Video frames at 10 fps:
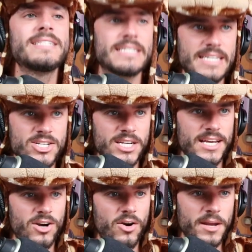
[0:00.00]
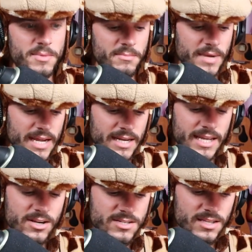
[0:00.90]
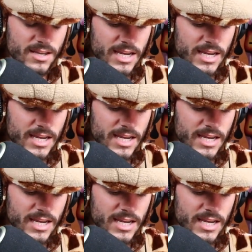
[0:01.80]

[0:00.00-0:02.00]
decision had already been made. Here's the...